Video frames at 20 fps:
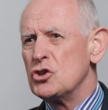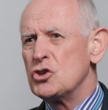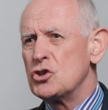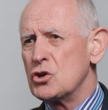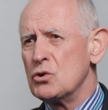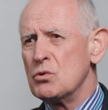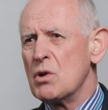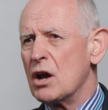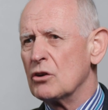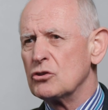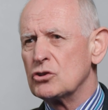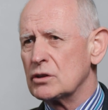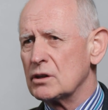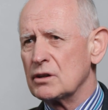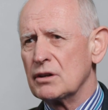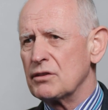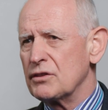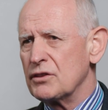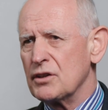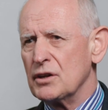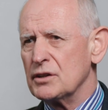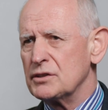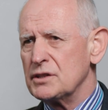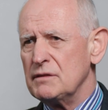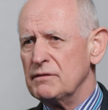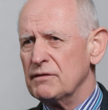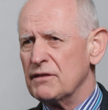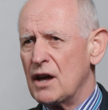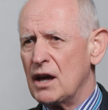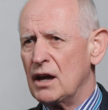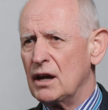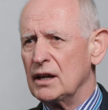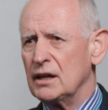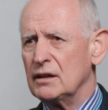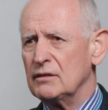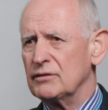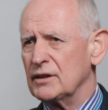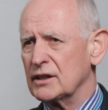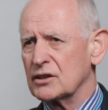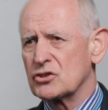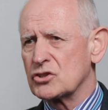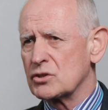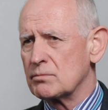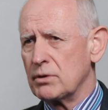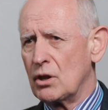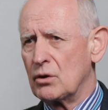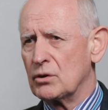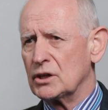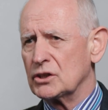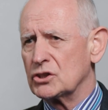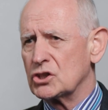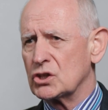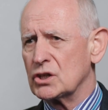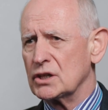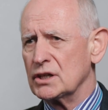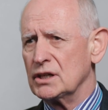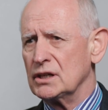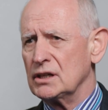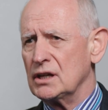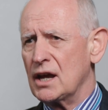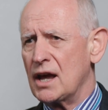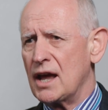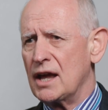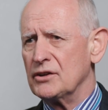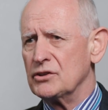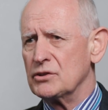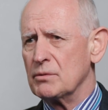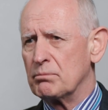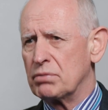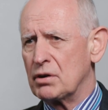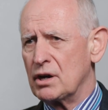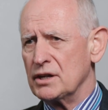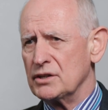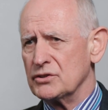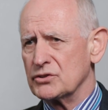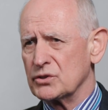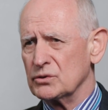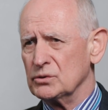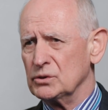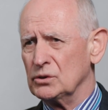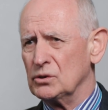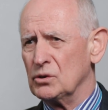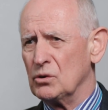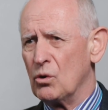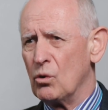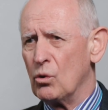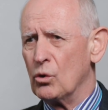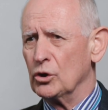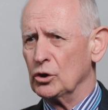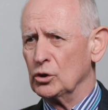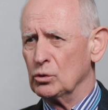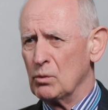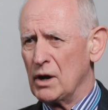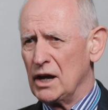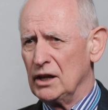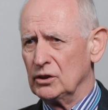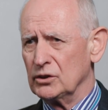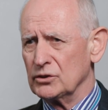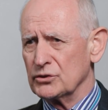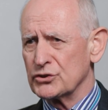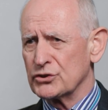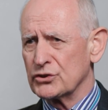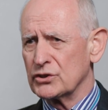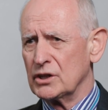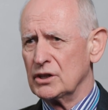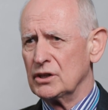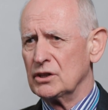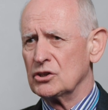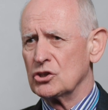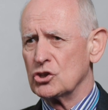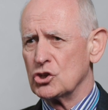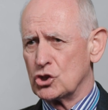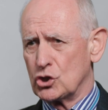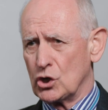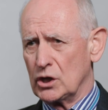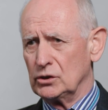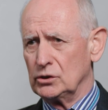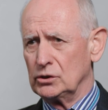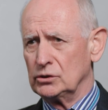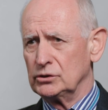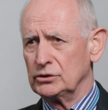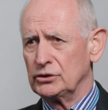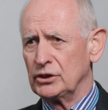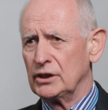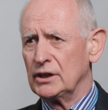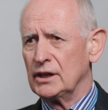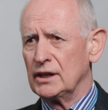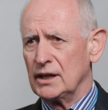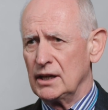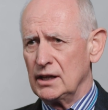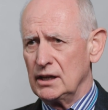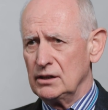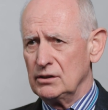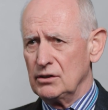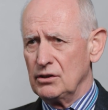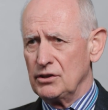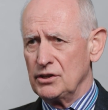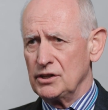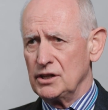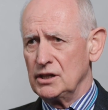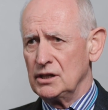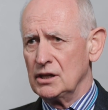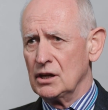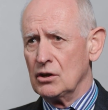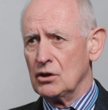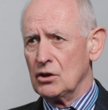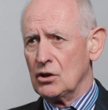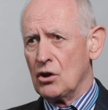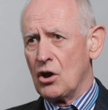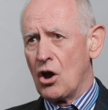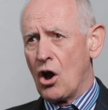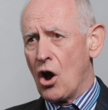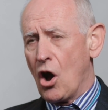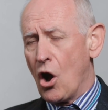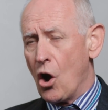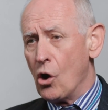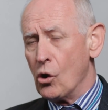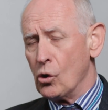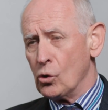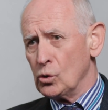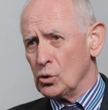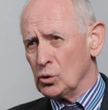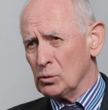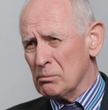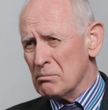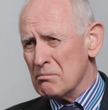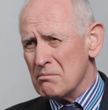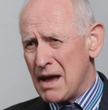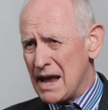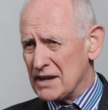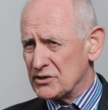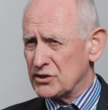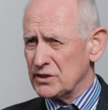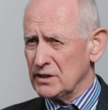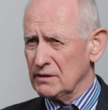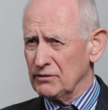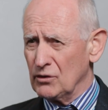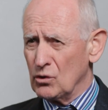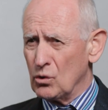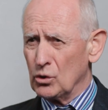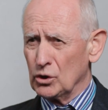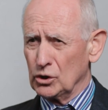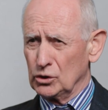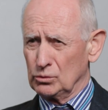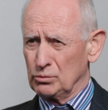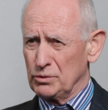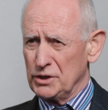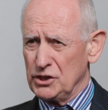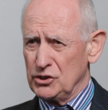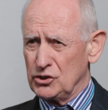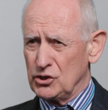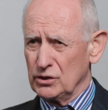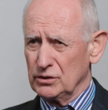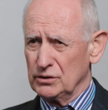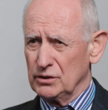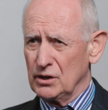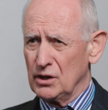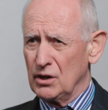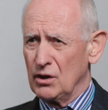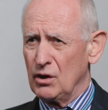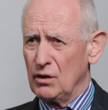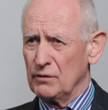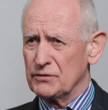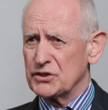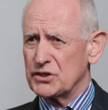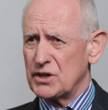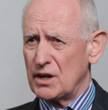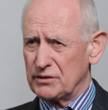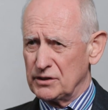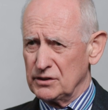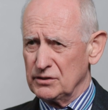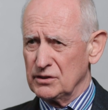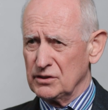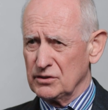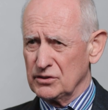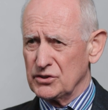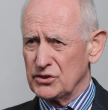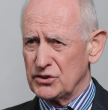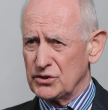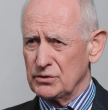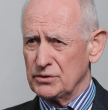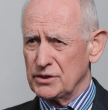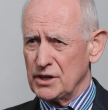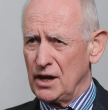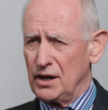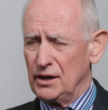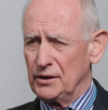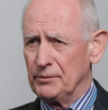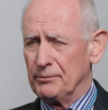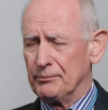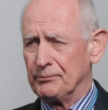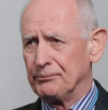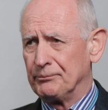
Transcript: 235 exploratory and appraisal oil wells drilled in the whole massive oil region of southern Sudan.